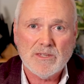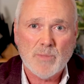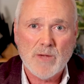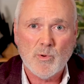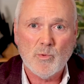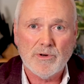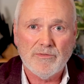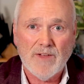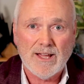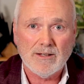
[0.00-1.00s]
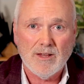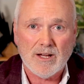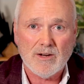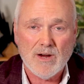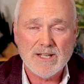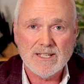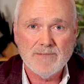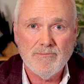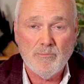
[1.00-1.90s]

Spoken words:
that people would fake like crazy,